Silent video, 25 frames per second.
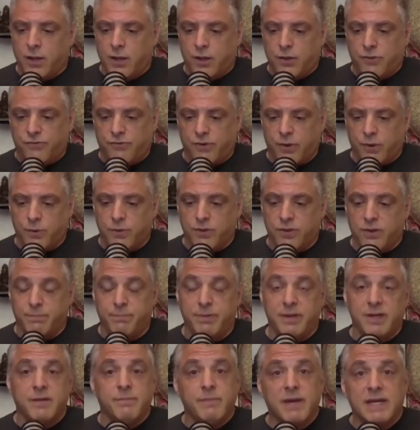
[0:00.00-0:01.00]
So the
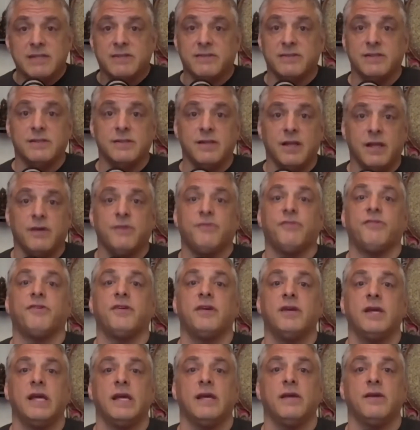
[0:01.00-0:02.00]
big messy
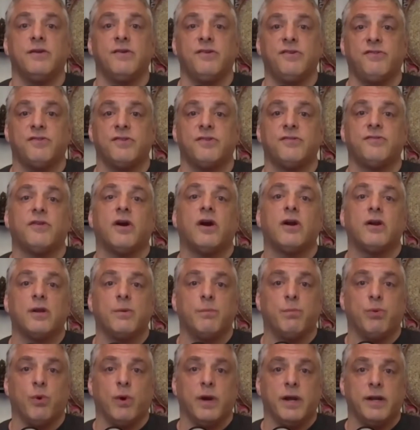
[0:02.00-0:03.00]
list is the
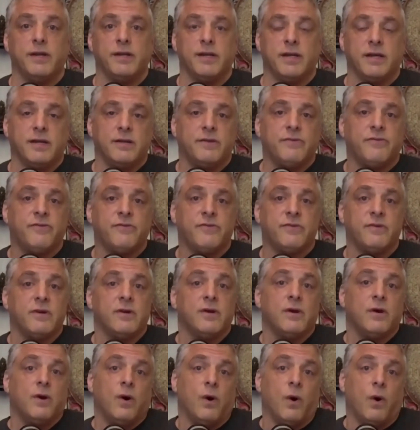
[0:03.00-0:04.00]
starting point. It's
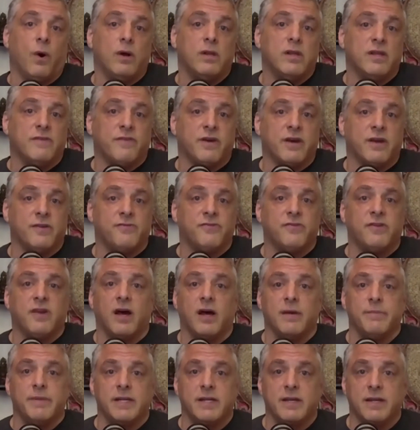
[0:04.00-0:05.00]
all of us
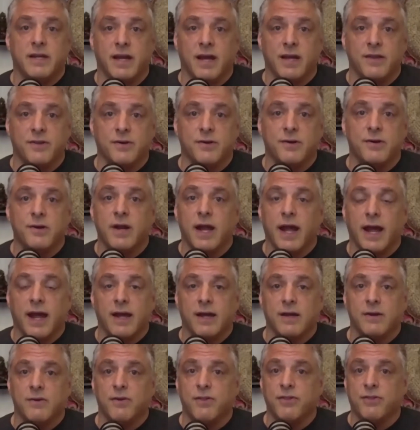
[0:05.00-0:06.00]
coming together
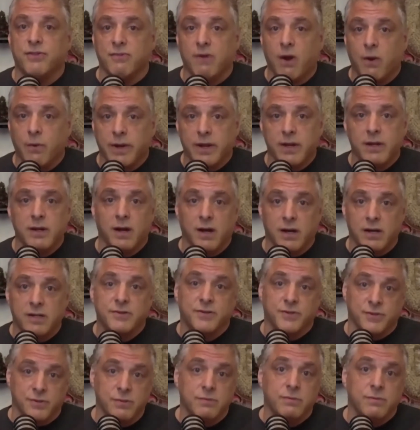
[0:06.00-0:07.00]
and throwing
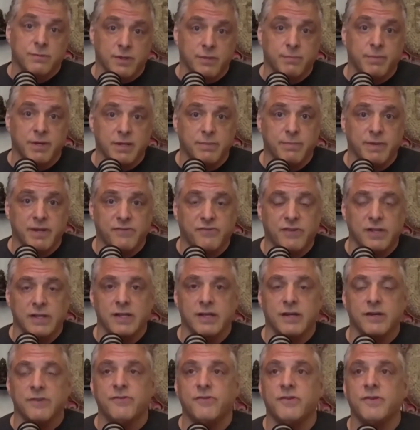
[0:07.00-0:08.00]
onto the big messy
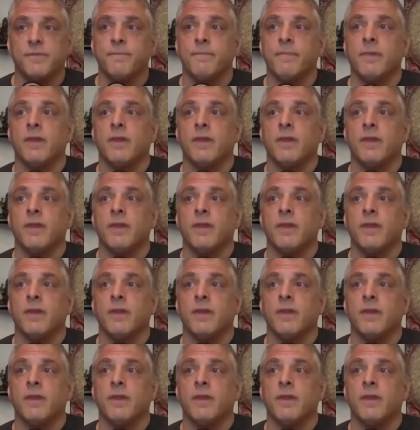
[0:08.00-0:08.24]
list